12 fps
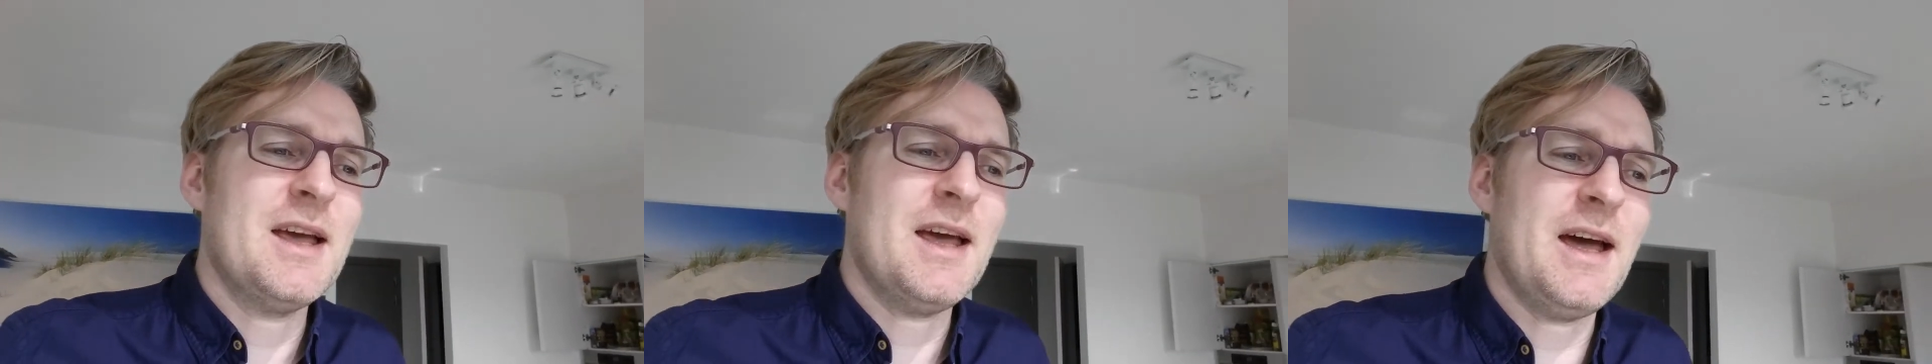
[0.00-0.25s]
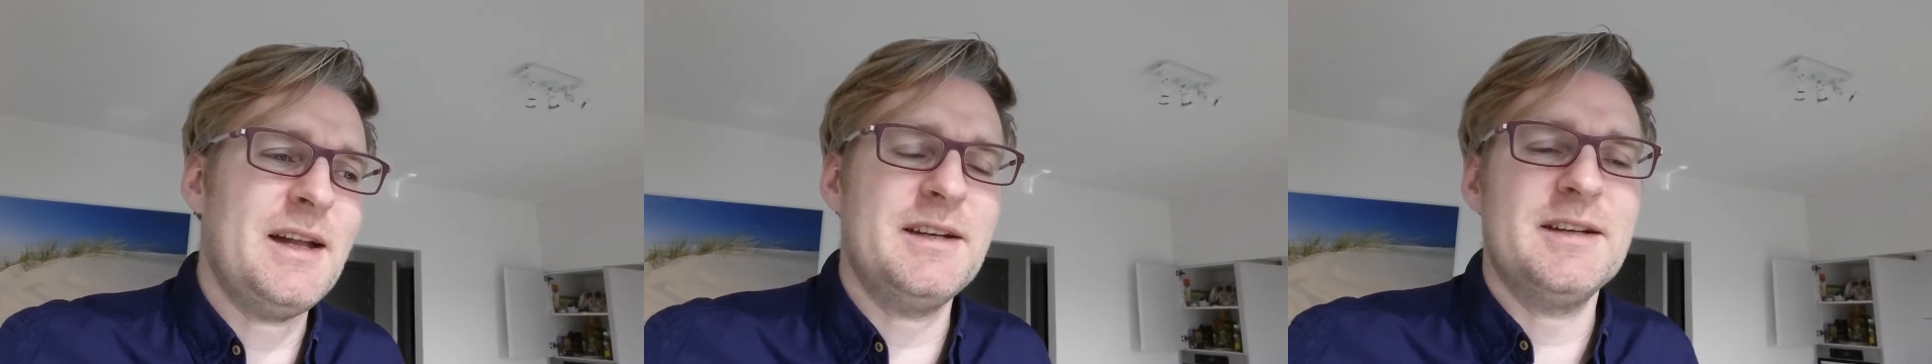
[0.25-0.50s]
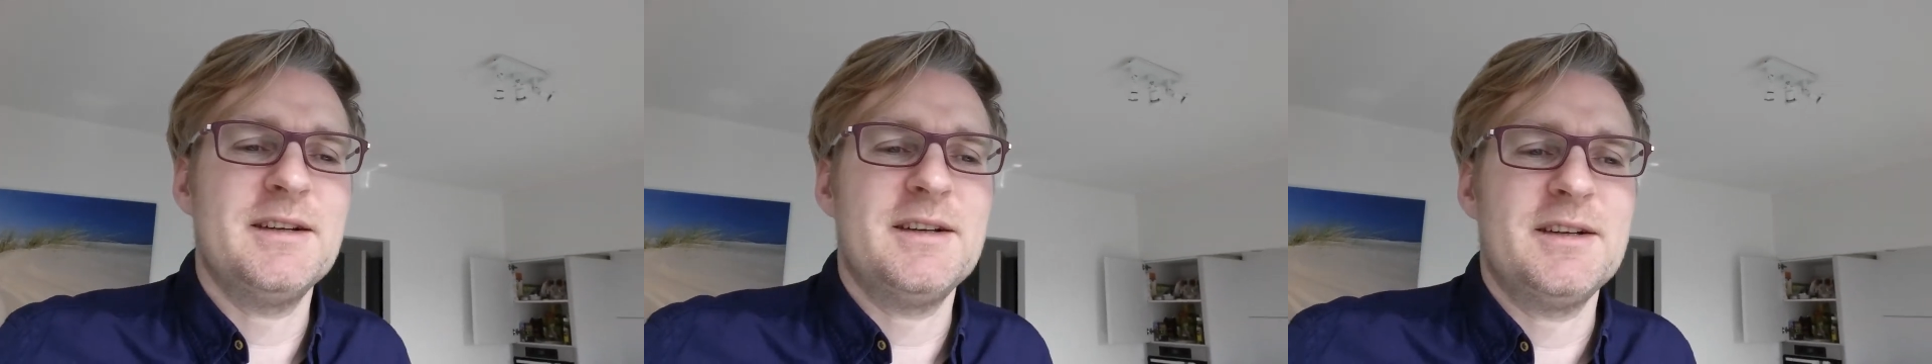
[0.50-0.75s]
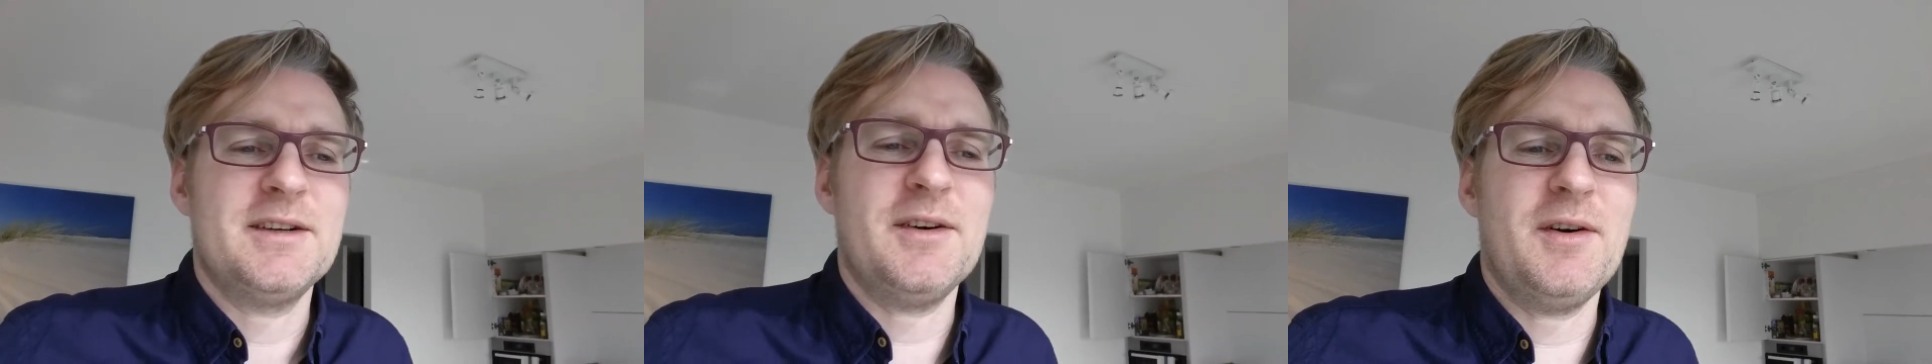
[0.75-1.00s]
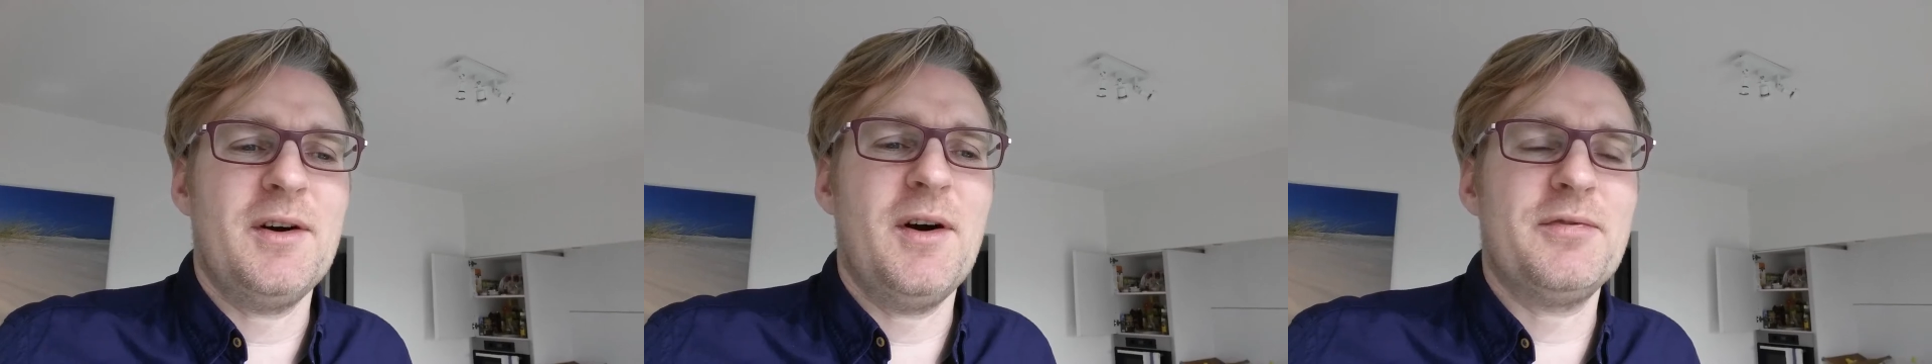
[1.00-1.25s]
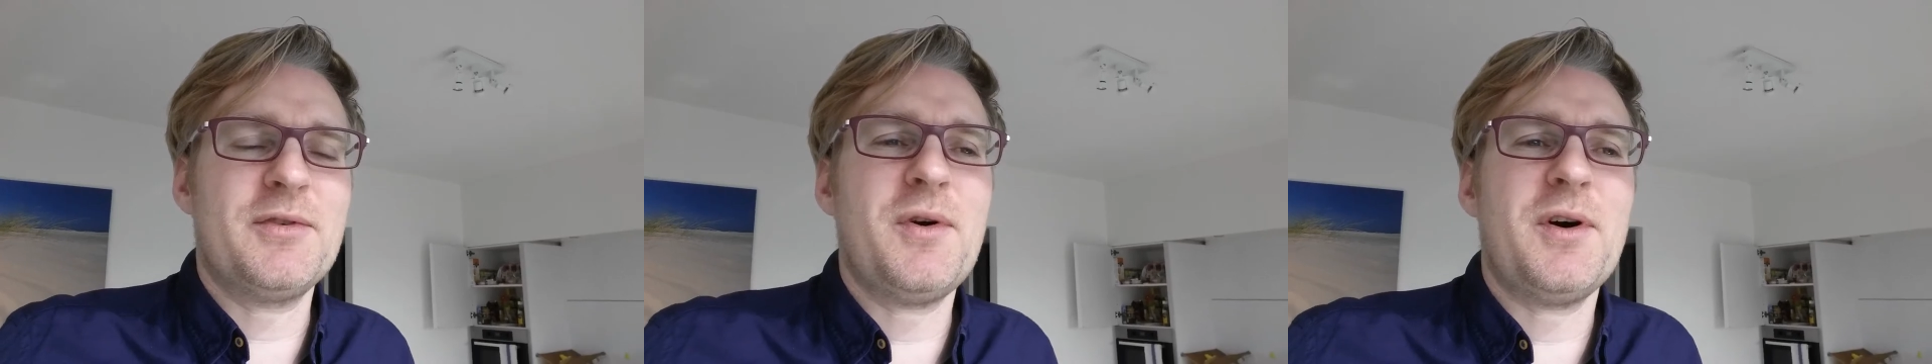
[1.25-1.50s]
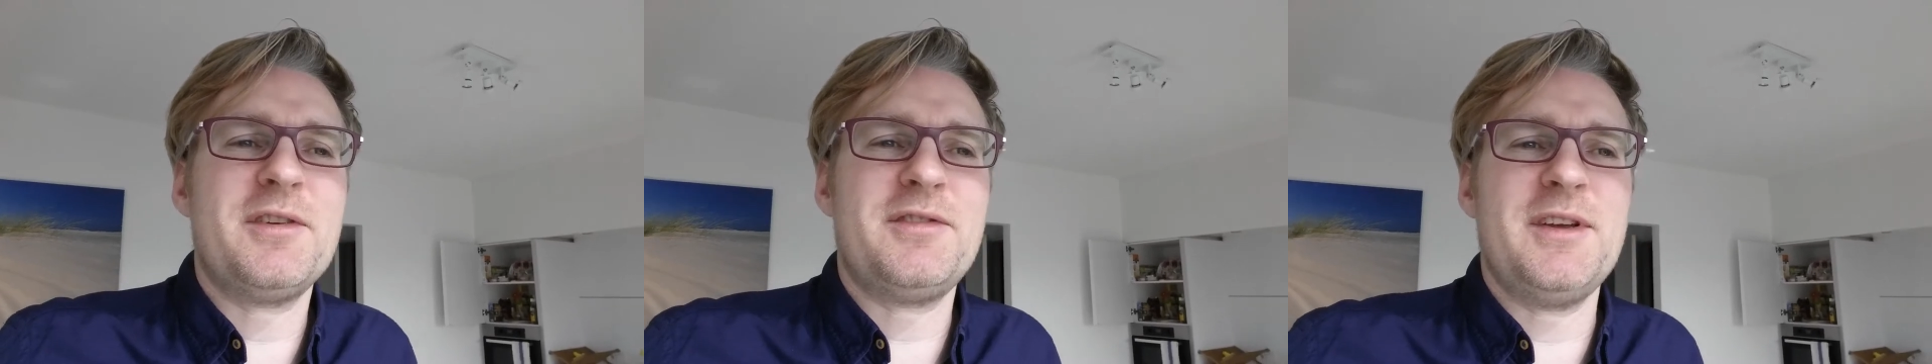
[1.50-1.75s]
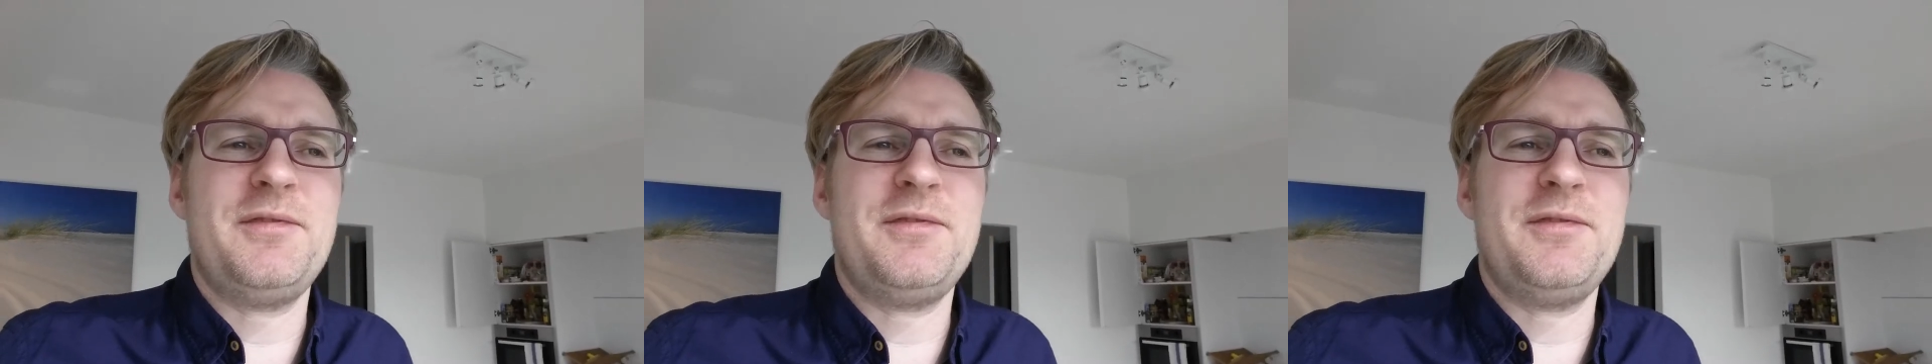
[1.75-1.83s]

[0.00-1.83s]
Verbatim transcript: And of course,